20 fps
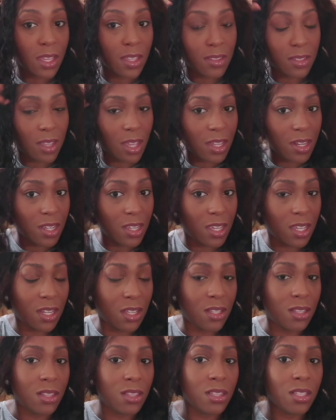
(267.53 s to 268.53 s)
it's gonna get
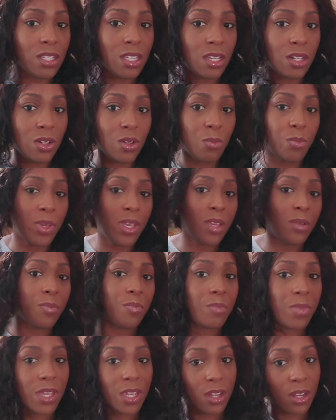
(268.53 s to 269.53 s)
a little
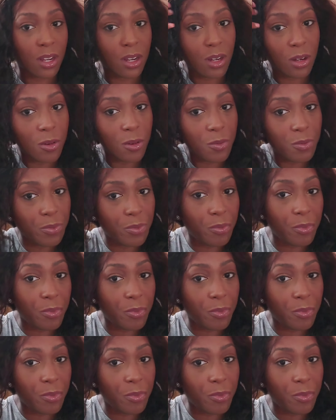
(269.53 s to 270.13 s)
bit bigger,